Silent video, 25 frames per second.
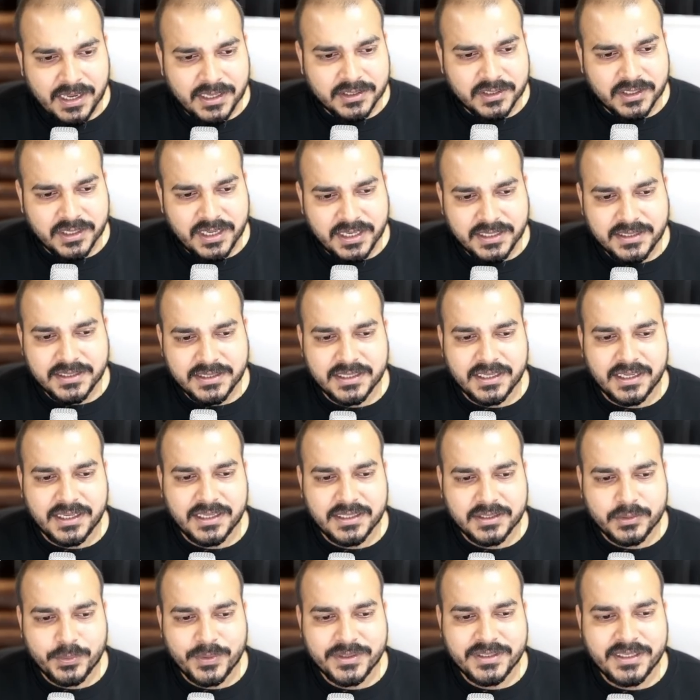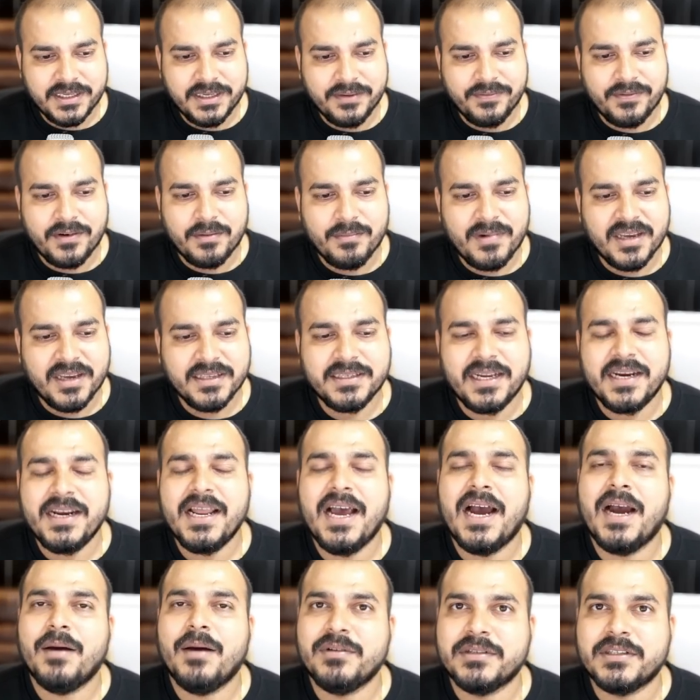So yes, uh, this was it from my
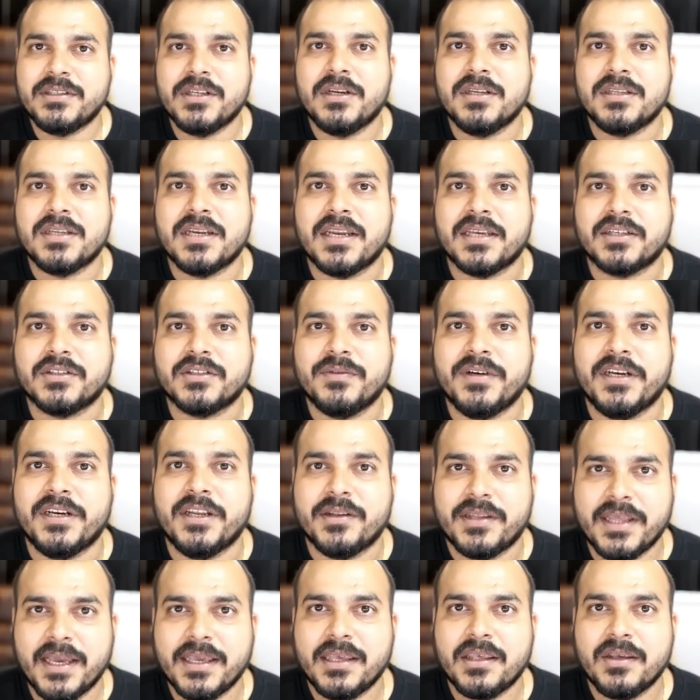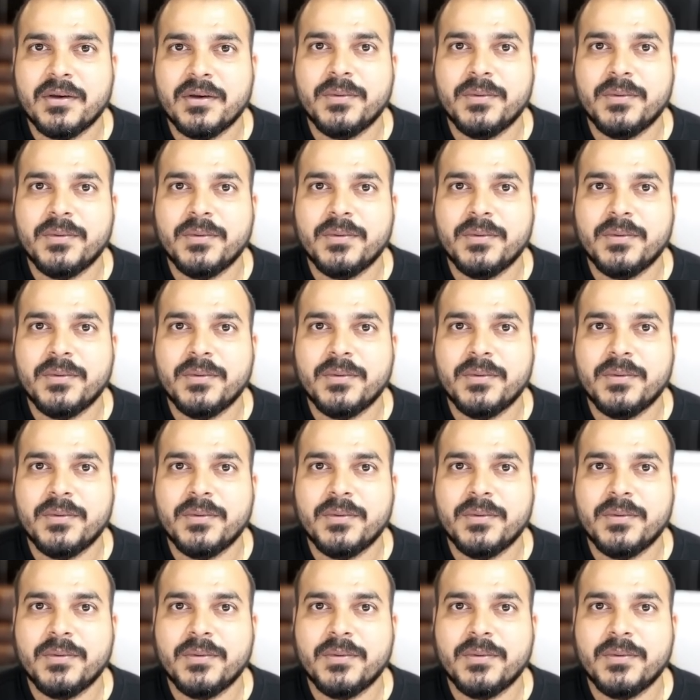side. I will see you in the next video. Thank